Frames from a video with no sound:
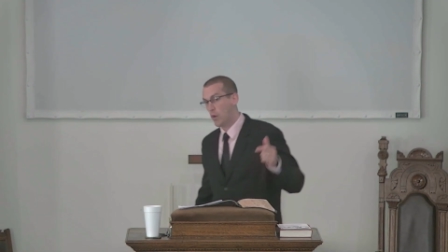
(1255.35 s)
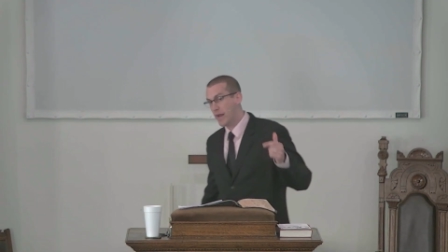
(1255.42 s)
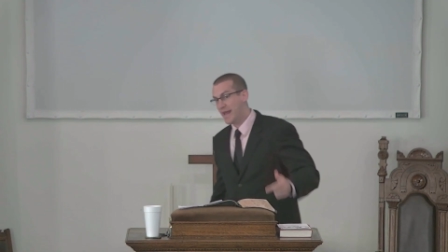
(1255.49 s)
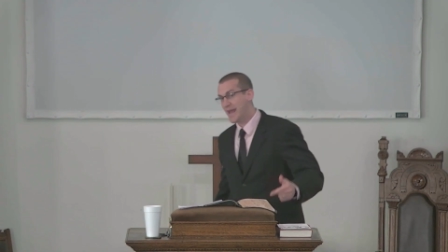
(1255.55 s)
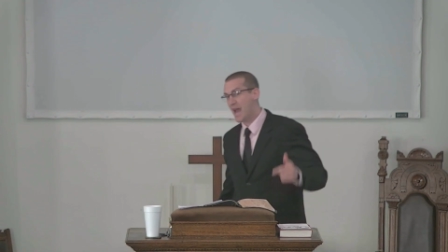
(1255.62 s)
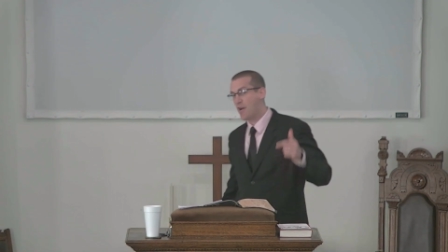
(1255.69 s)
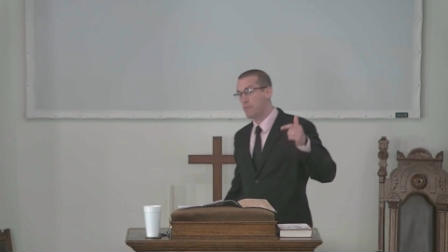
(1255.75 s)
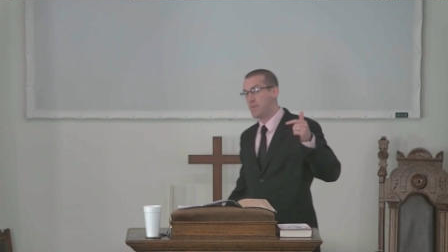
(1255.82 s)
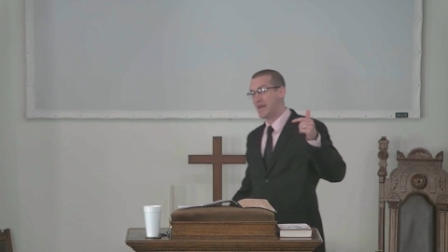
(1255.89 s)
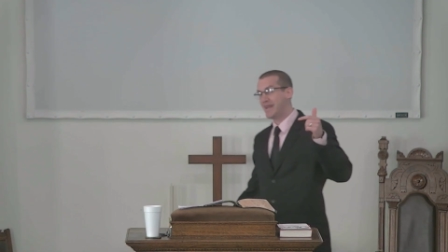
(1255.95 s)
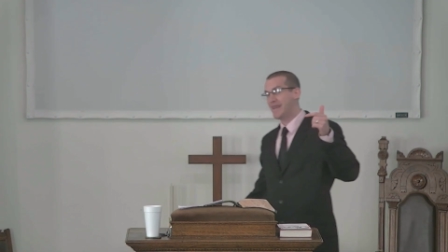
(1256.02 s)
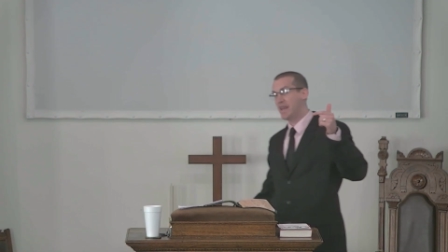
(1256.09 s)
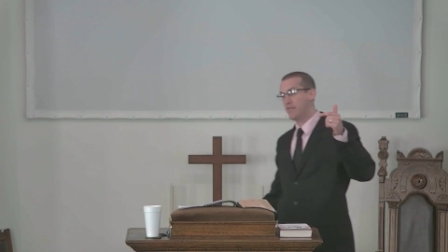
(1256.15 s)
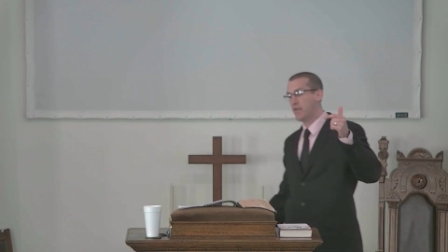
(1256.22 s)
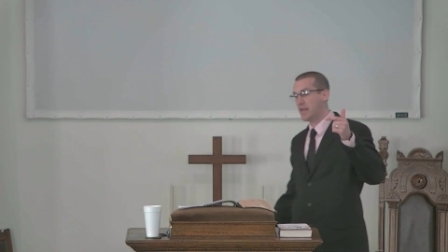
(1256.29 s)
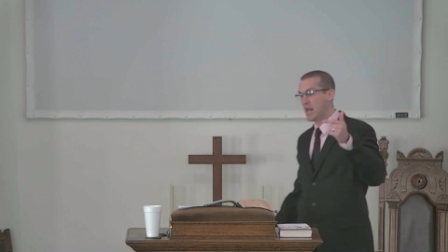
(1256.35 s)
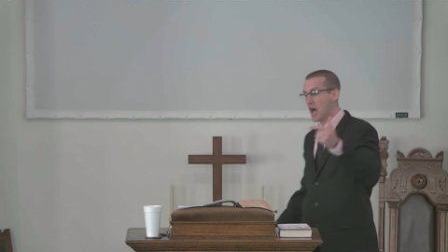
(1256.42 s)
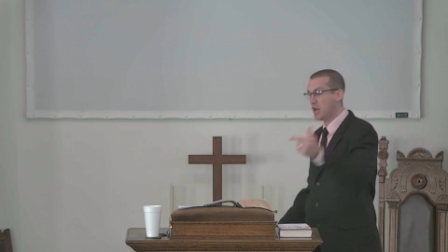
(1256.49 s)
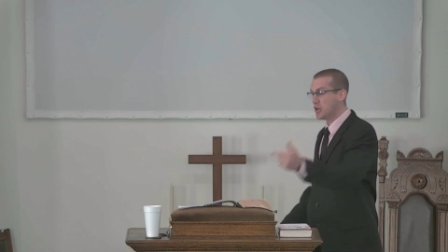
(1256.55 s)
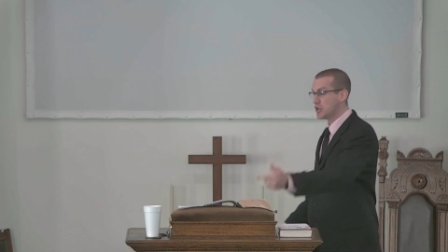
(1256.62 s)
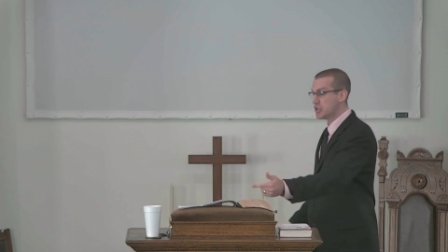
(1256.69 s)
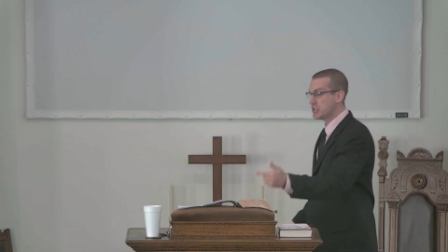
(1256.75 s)
We have been giving
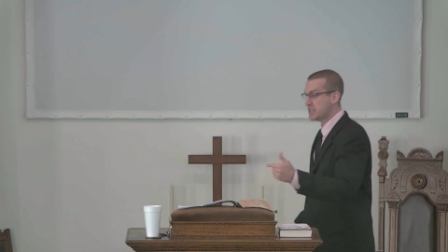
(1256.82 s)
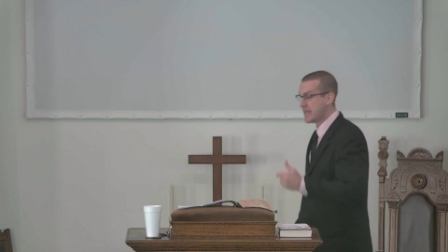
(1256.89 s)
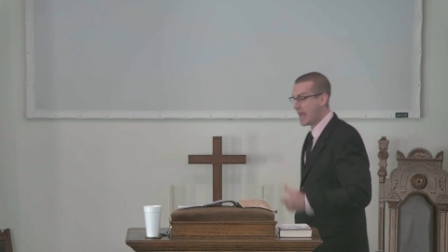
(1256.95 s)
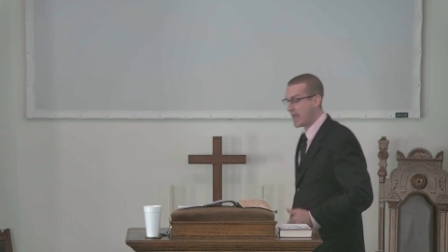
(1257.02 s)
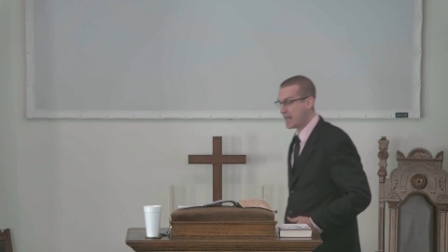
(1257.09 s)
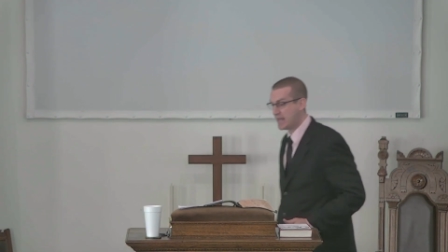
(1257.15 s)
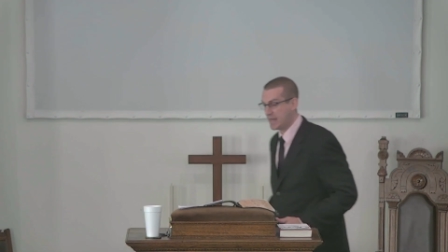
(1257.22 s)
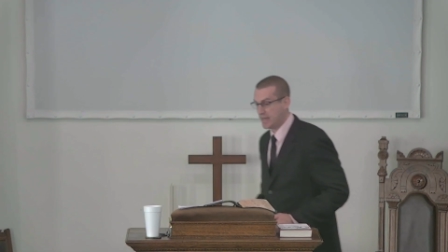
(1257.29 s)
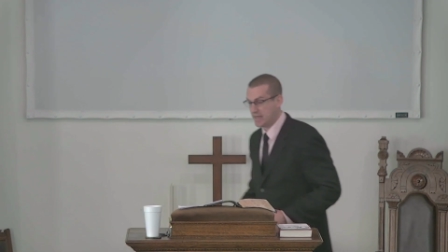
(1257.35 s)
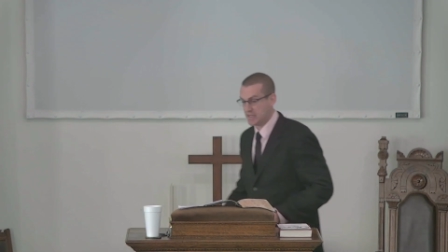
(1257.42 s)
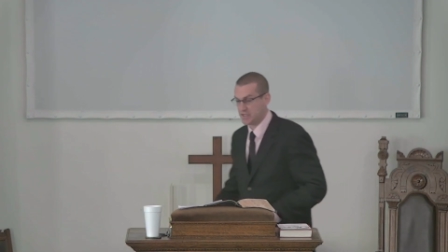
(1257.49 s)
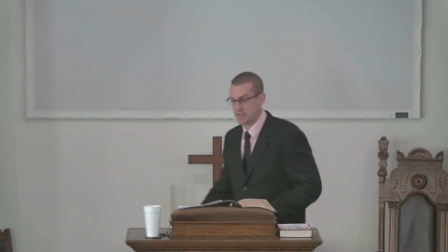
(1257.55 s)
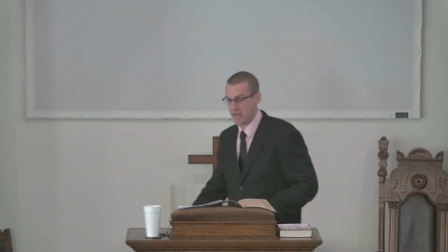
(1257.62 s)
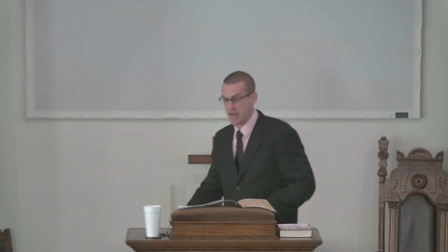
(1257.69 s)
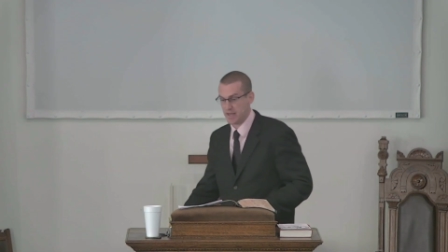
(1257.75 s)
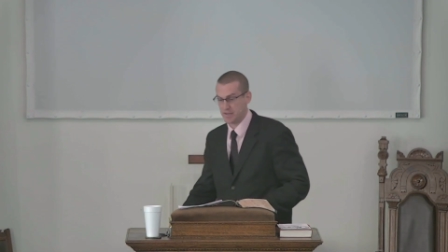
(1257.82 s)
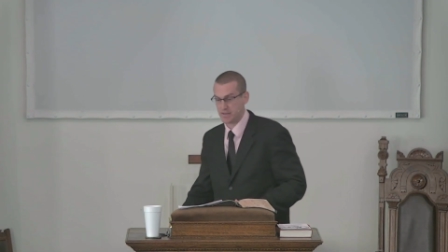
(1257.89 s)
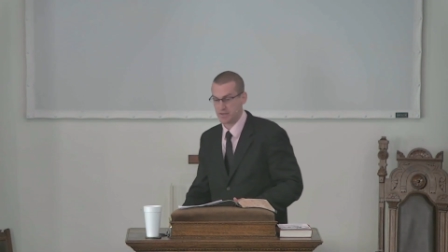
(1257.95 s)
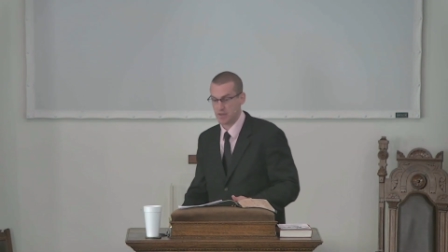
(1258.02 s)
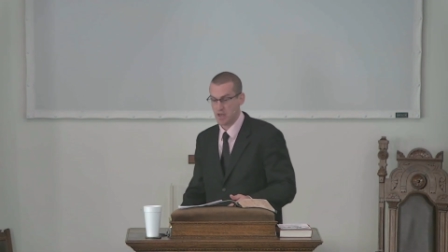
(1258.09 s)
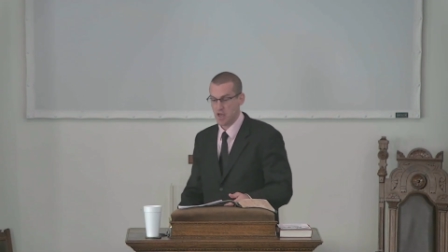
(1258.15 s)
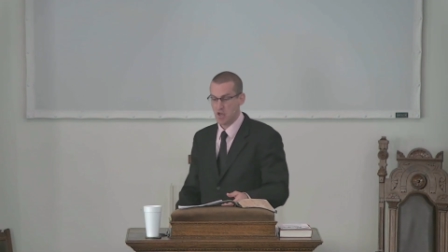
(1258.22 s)
understanding, he
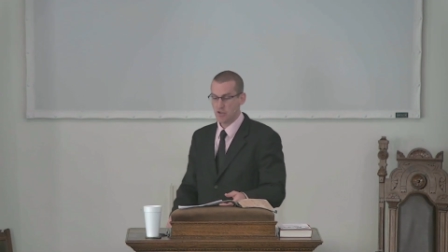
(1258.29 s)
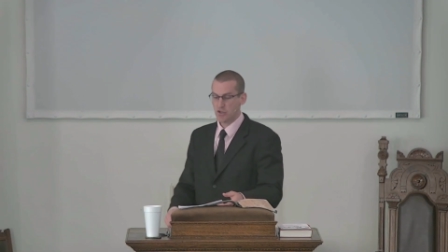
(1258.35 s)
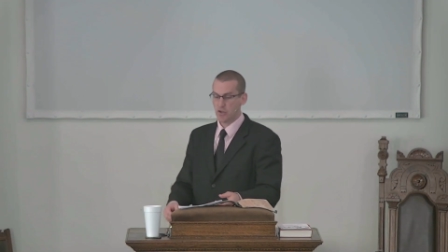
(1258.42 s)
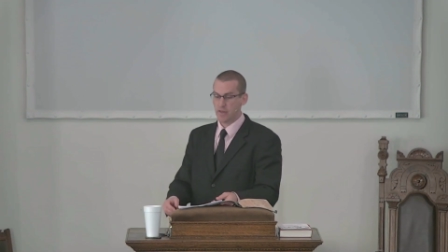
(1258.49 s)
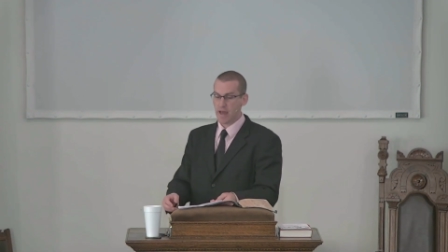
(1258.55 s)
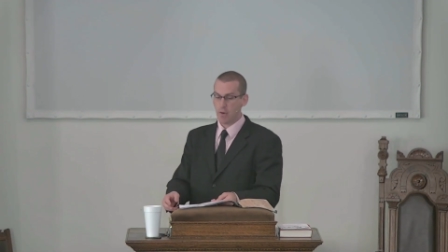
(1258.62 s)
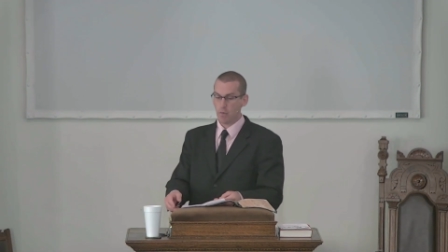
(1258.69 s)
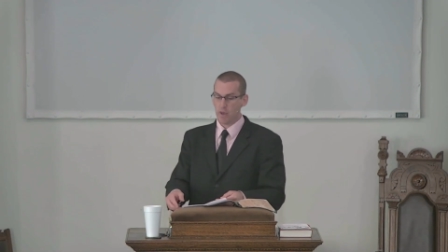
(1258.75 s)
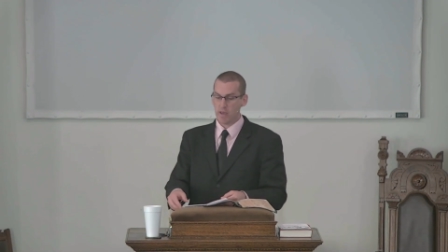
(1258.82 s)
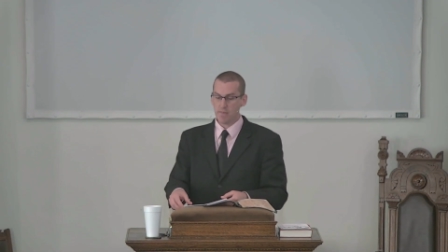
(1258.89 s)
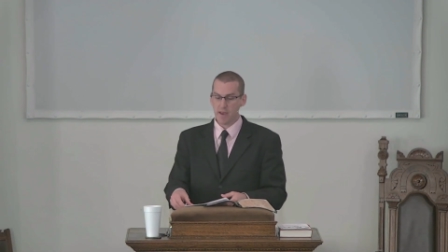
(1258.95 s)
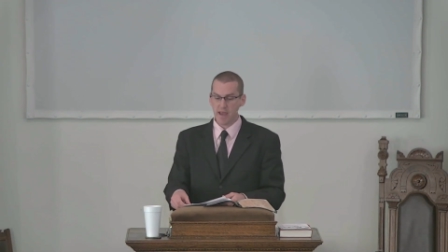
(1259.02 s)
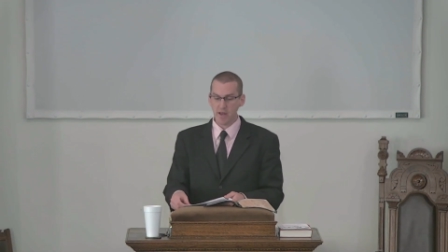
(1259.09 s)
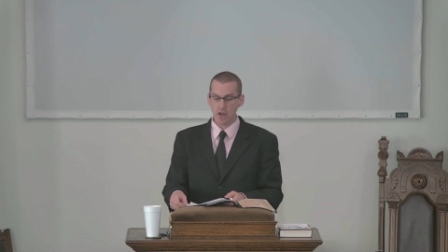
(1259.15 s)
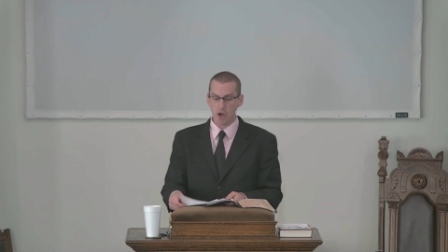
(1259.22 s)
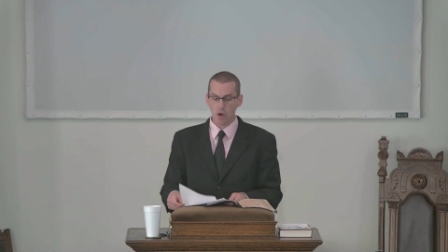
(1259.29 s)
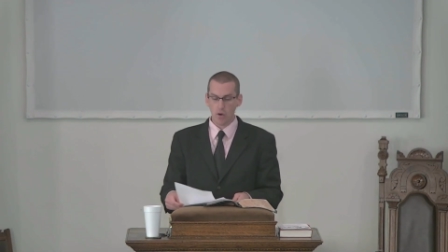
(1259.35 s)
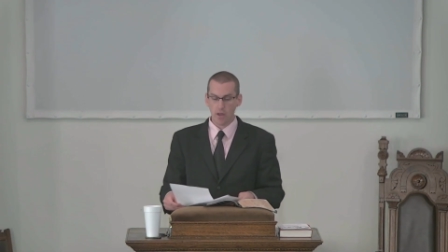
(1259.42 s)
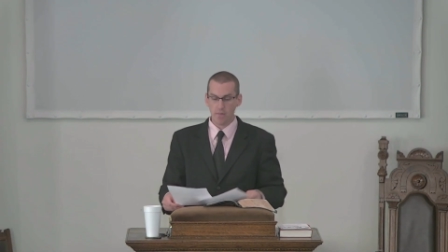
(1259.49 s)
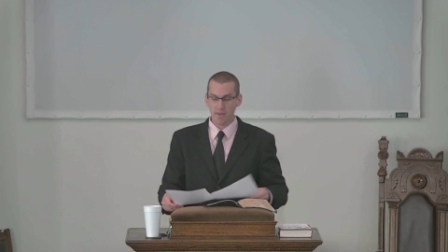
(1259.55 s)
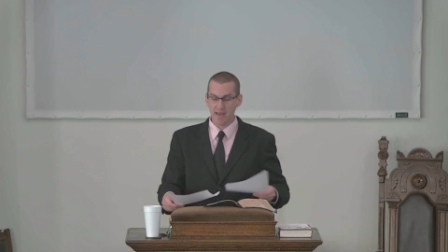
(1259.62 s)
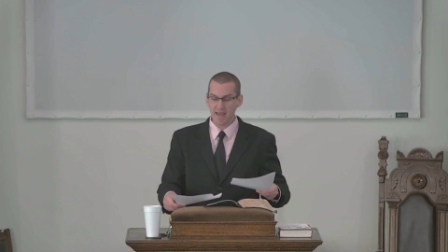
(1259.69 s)
says, so that we may
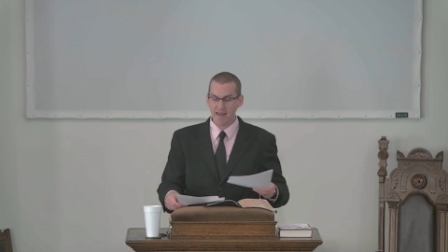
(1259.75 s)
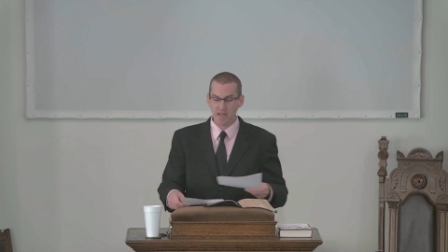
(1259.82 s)
know him.